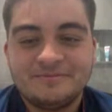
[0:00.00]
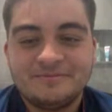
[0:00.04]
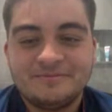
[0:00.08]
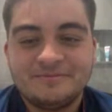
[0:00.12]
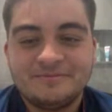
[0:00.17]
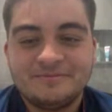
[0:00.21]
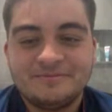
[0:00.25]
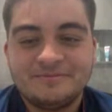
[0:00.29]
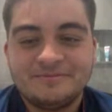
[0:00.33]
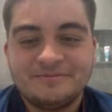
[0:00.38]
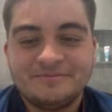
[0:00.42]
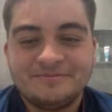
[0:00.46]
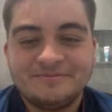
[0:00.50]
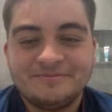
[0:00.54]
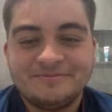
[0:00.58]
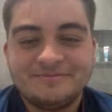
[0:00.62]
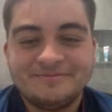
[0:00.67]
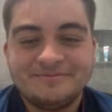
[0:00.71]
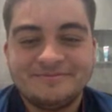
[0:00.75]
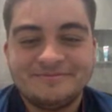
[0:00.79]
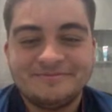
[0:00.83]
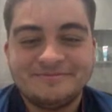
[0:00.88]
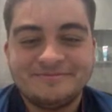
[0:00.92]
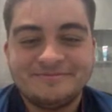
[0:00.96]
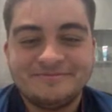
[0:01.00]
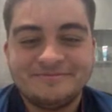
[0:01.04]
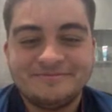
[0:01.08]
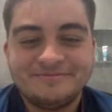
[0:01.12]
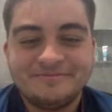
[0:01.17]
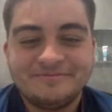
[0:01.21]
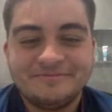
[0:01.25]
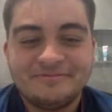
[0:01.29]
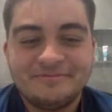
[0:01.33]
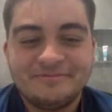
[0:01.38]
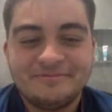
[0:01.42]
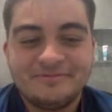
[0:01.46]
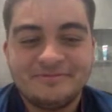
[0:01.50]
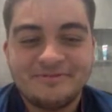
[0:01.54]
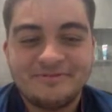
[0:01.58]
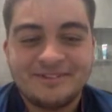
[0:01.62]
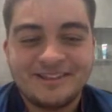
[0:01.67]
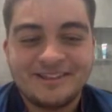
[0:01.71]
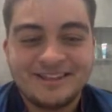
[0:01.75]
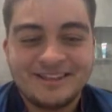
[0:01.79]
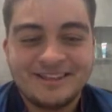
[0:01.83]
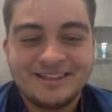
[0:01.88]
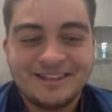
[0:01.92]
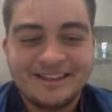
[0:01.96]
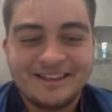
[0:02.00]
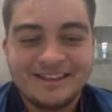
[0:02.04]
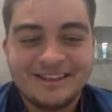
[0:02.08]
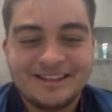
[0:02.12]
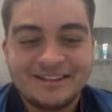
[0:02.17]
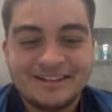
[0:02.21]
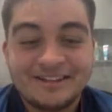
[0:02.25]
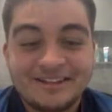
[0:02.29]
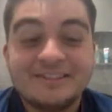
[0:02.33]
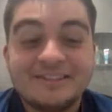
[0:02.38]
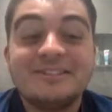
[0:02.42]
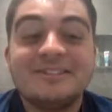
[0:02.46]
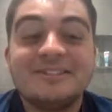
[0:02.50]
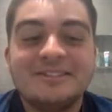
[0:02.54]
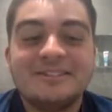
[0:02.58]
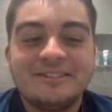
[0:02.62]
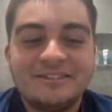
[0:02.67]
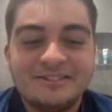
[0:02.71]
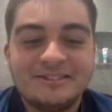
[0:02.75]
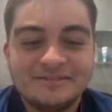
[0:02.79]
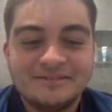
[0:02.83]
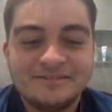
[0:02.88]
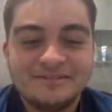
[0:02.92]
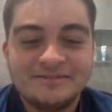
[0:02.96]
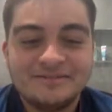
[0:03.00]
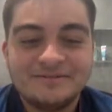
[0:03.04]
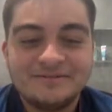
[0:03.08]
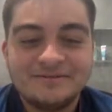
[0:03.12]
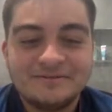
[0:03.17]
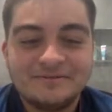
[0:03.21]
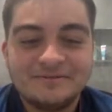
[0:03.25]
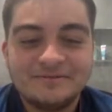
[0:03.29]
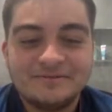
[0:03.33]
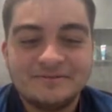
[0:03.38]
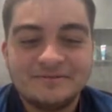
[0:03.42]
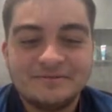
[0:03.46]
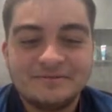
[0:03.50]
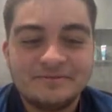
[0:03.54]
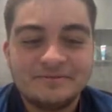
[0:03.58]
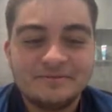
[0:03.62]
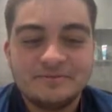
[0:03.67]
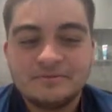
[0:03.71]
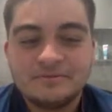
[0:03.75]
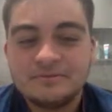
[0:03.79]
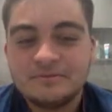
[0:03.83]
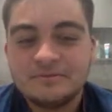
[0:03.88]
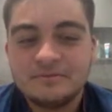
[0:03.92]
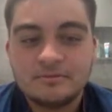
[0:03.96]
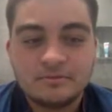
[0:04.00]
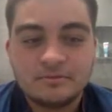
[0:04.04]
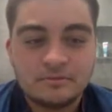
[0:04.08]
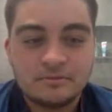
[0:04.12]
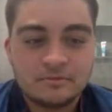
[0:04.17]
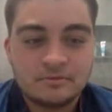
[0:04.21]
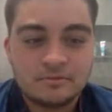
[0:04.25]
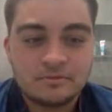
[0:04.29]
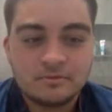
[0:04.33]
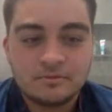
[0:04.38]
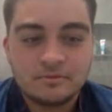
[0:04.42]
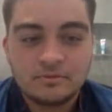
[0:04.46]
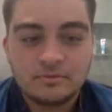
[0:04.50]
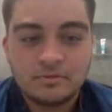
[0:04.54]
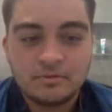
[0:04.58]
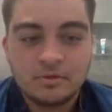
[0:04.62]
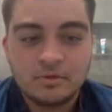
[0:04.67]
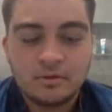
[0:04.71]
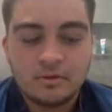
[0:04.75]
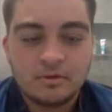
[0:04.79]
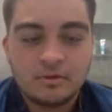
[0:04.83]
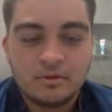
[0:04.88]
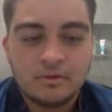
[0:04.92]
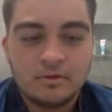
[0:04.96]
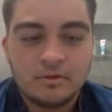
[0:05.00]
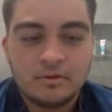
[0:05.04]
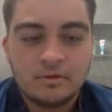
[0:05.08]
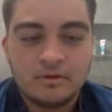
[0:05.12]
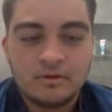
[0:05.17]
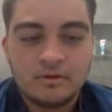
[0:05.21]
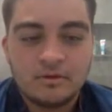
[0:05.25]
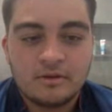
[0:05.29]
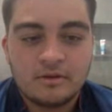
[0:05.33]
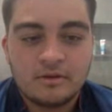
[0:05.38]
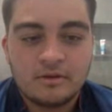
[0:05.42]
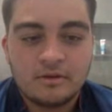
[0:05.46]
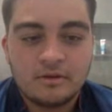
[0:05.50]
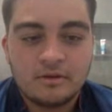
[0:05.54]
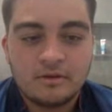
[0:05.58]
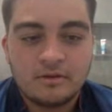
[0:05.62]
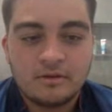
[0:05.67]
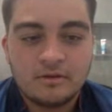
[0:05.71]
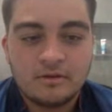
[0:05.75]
(silent)